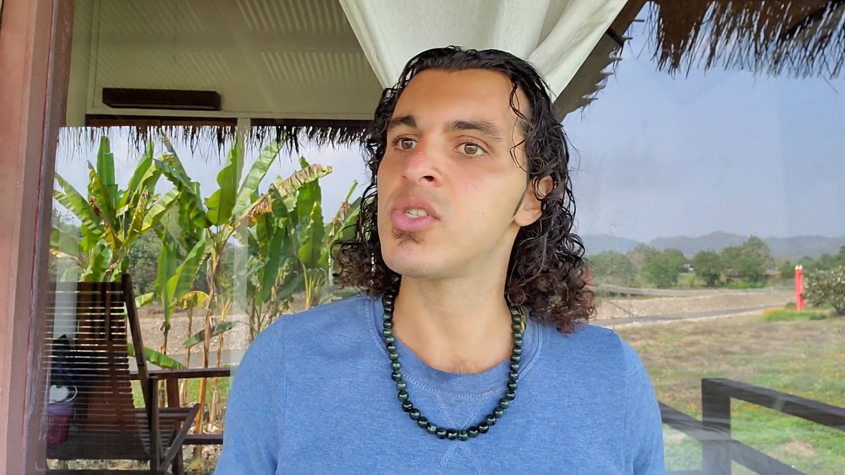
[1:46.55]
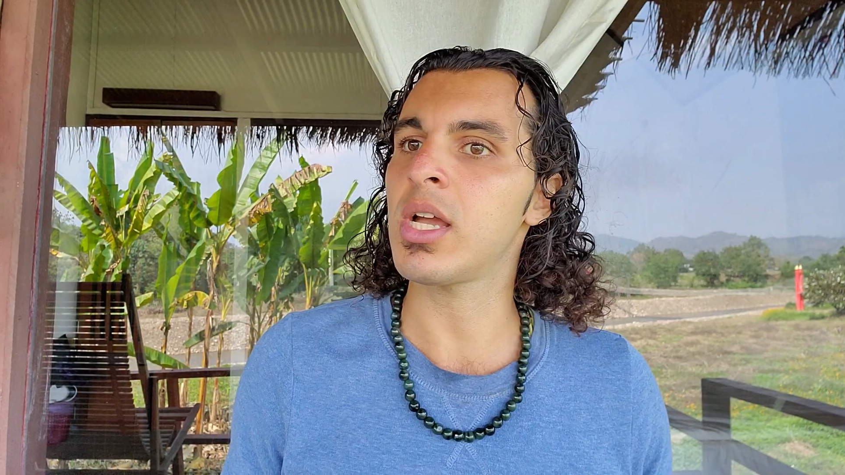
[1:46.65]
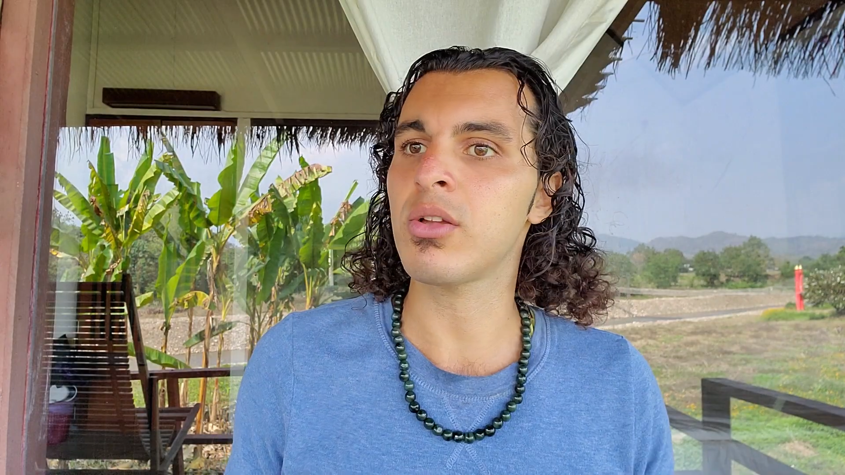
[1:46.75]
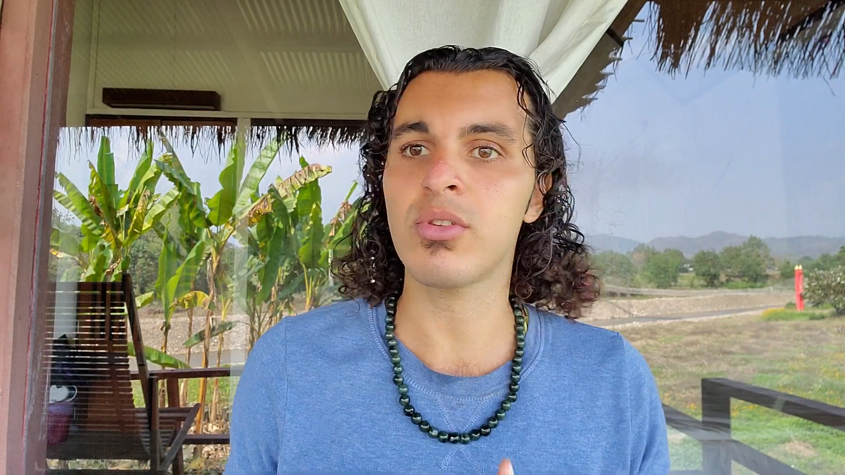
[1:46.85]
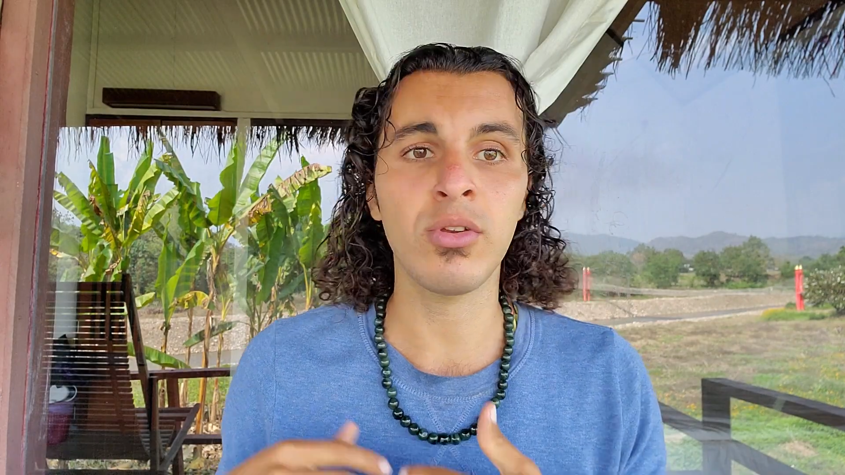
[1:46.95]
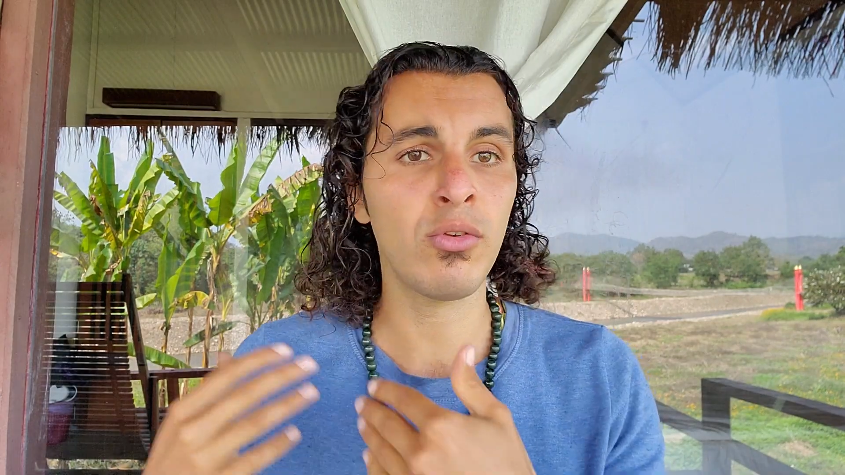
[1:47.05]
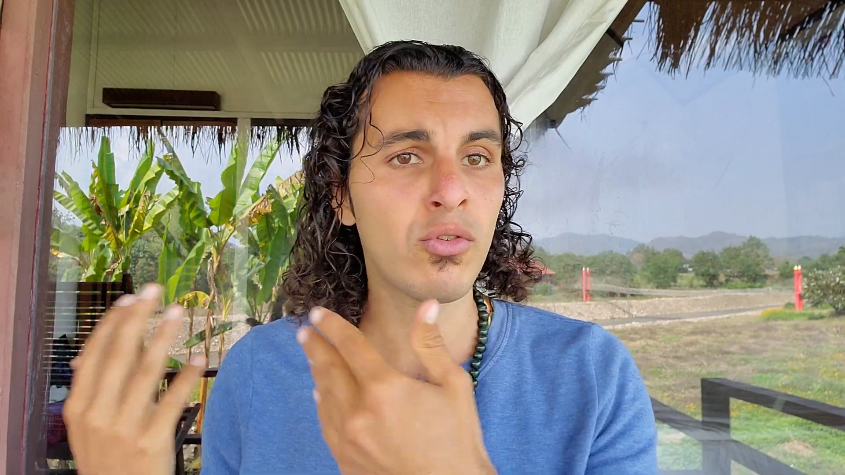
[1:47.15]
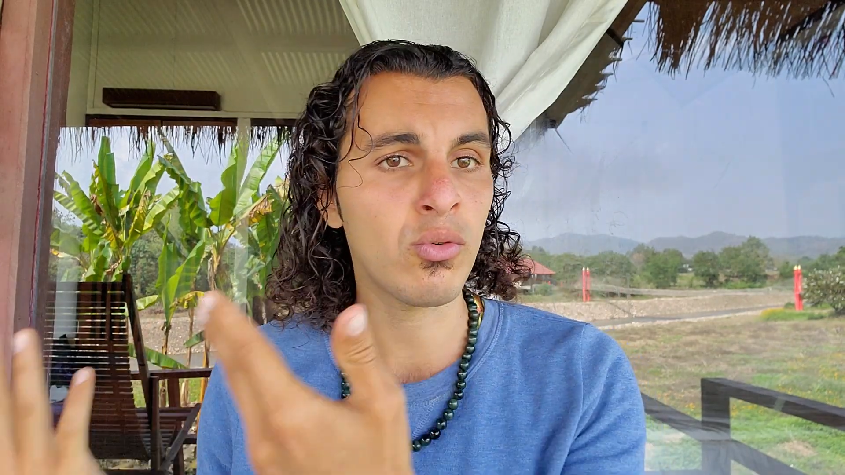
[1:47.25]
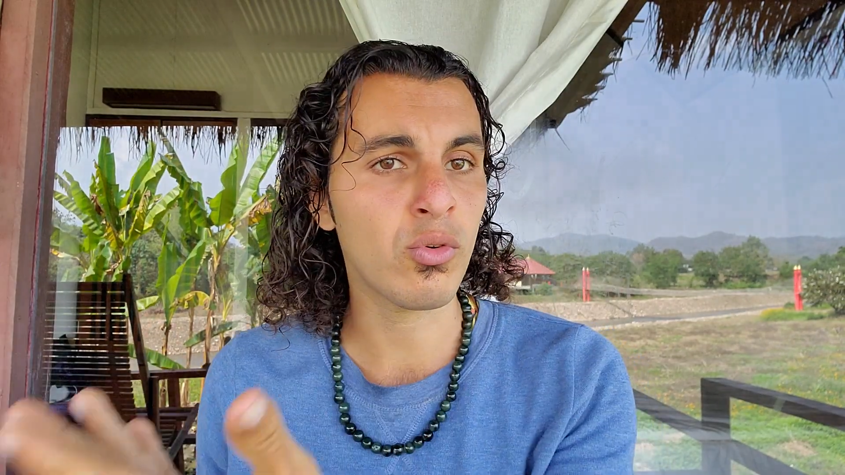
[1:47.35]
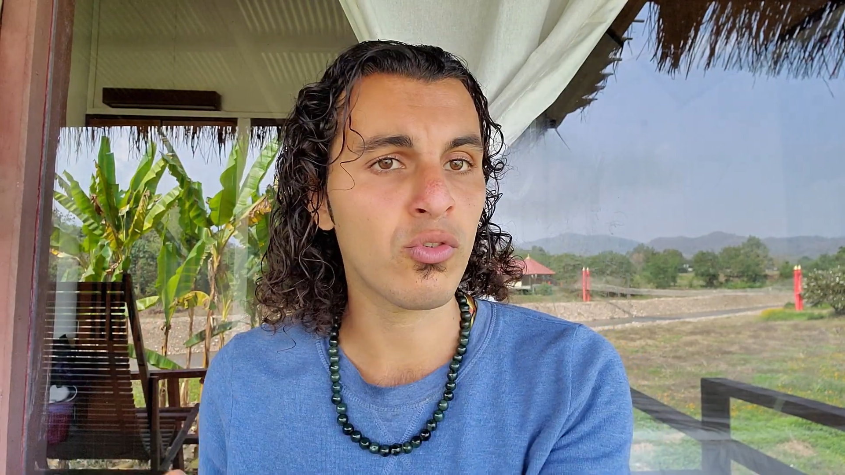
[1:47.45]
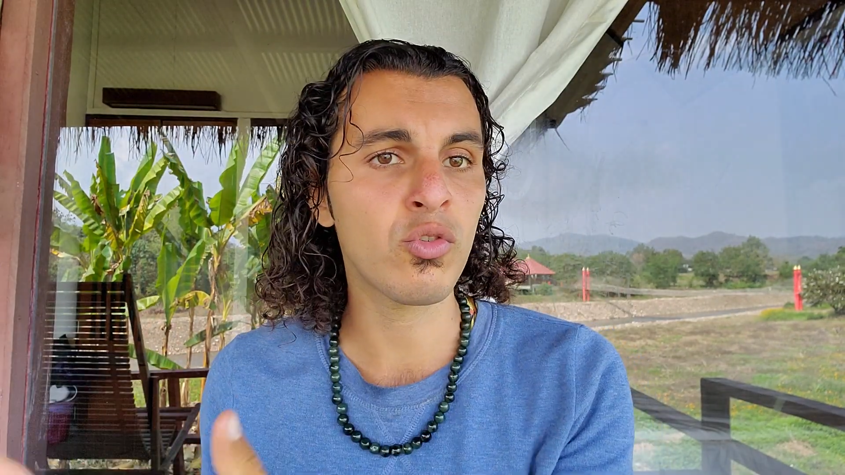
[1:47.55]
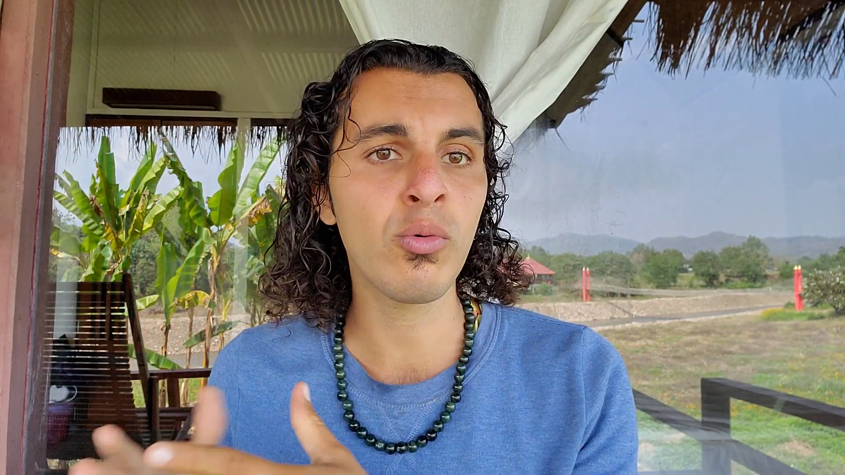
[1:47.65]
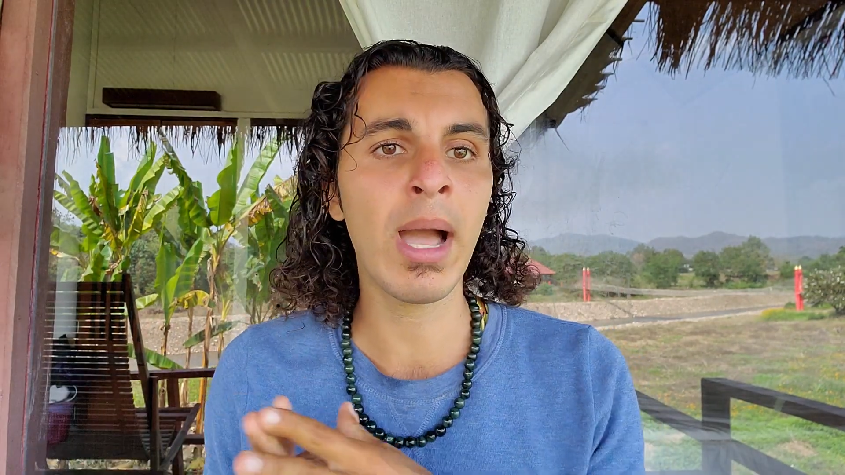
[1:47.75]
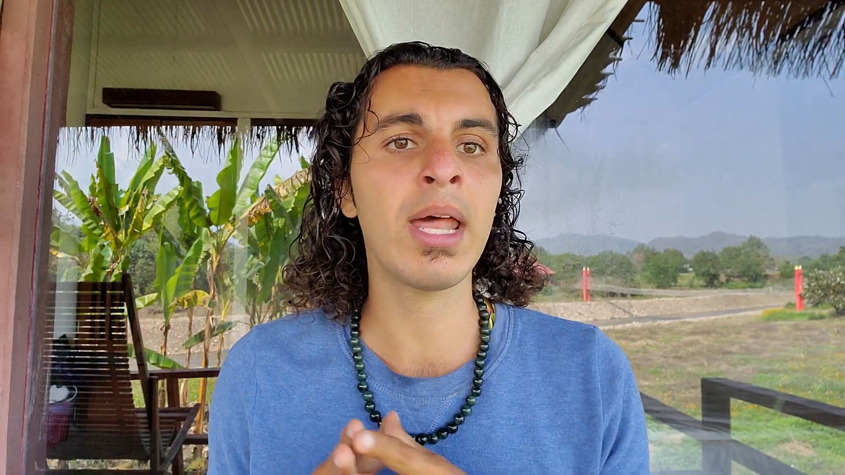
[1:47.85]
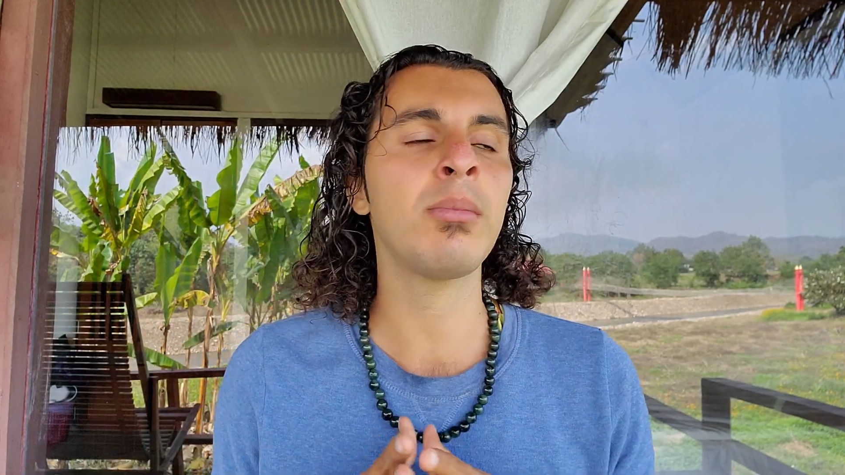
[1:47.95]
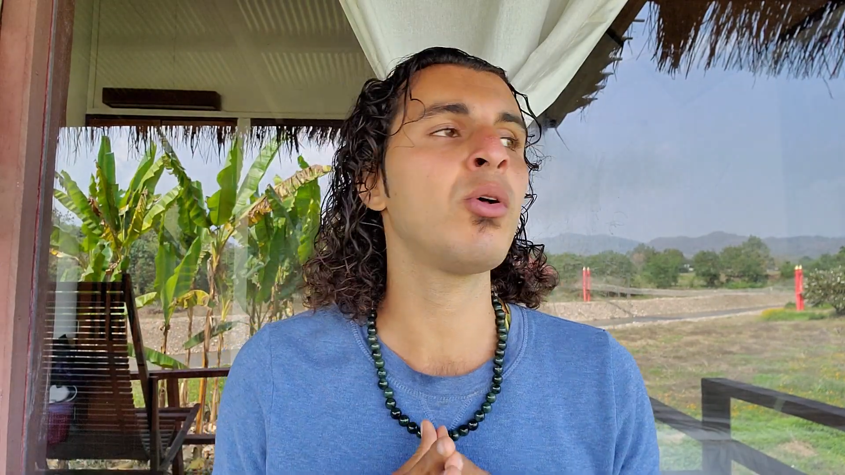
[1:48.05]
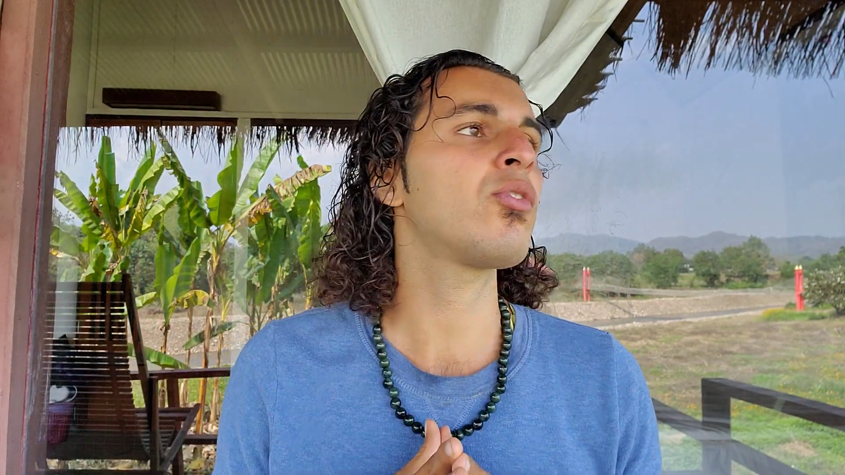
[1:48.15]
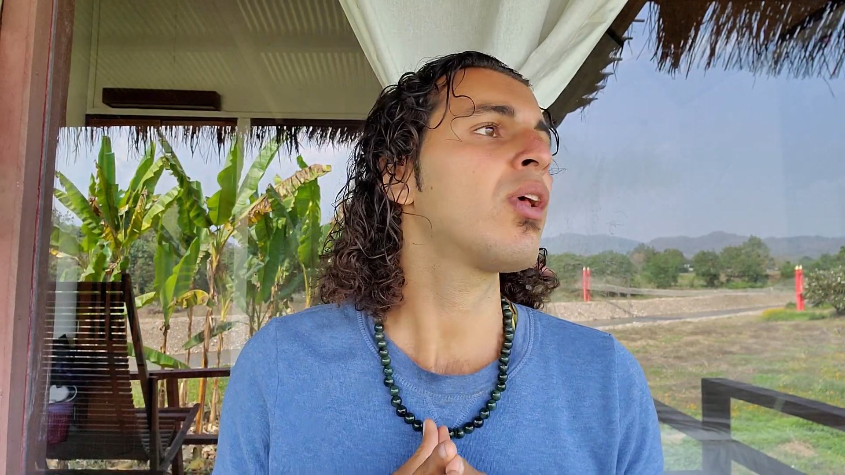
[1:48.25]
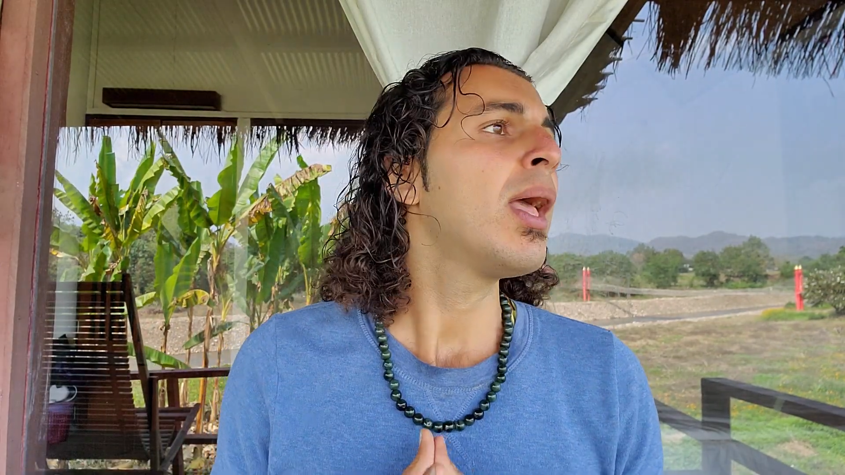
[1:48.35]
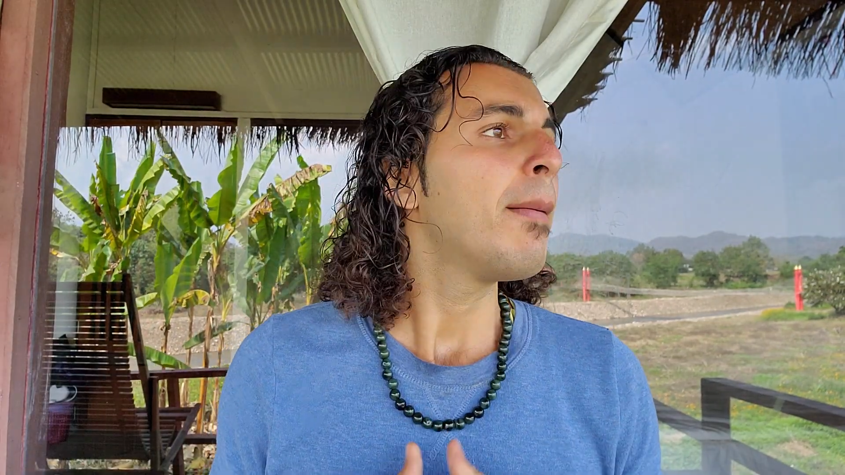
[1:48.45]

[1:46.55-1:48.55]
that continues to consume animals,